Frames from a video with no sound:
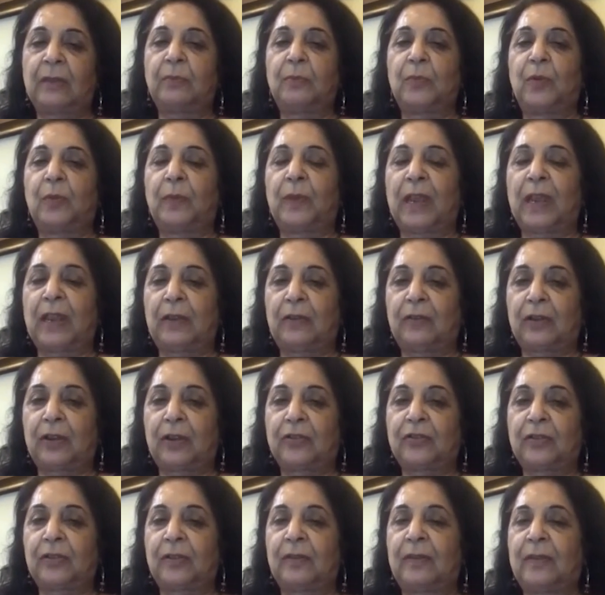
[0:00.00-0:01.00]
at Mobile
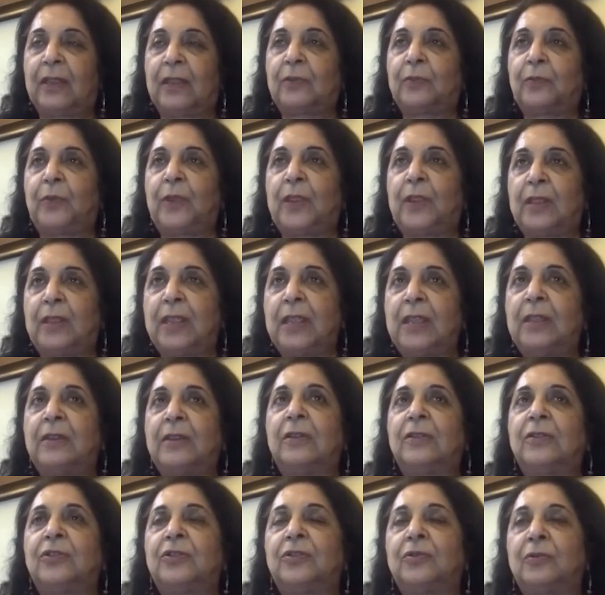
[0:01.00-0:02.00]
Creches, that we
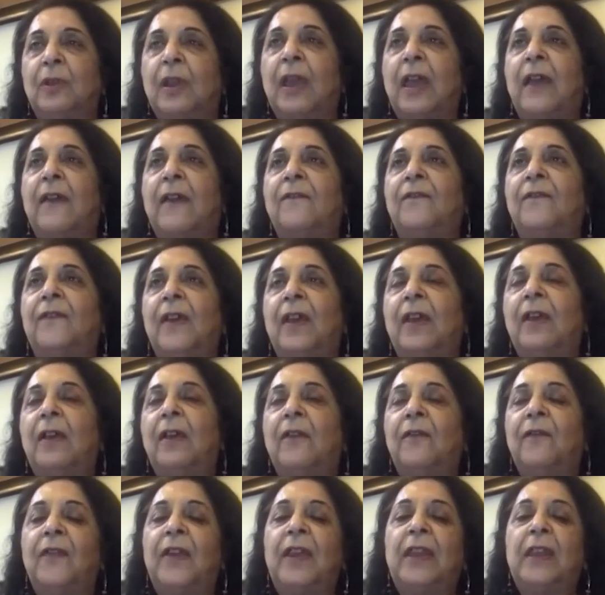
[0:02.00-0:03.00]
needed to have
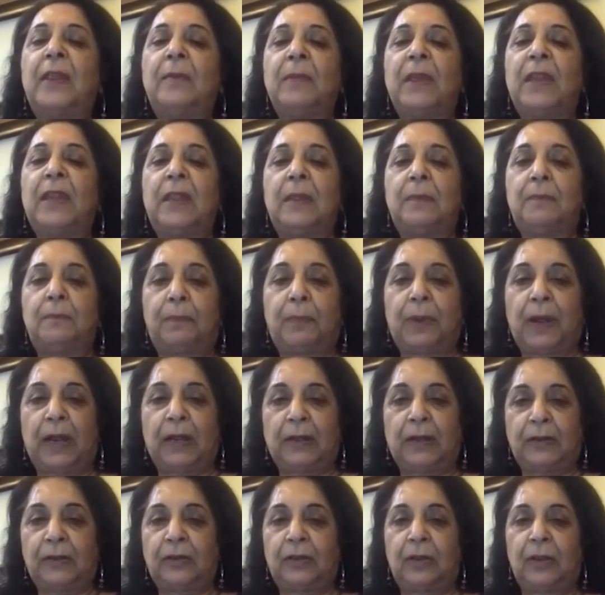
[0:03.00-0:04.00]
very many
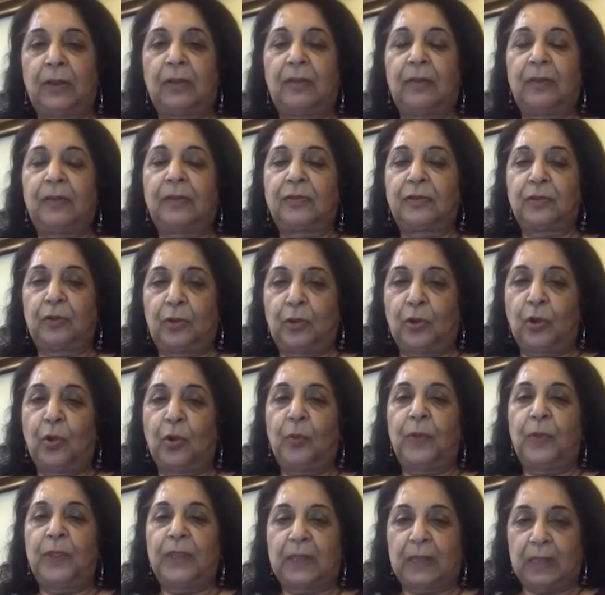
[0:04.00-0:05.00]
partners to
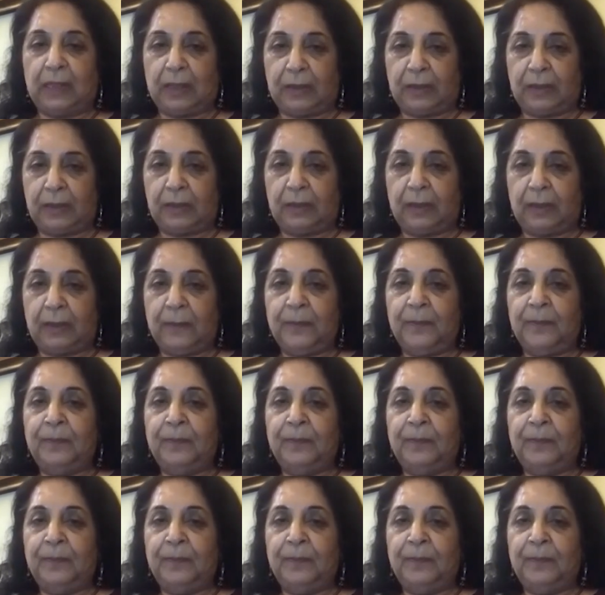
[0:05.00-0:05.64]
go with us.